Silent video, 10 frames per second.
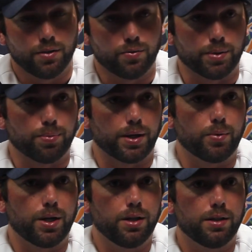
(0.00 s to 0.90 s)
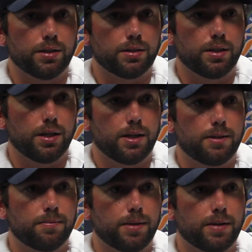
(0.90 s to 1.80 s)
We play well, and
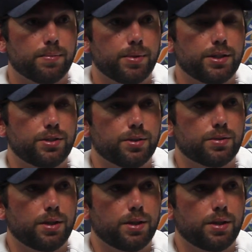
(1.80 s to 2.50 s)
everybody shows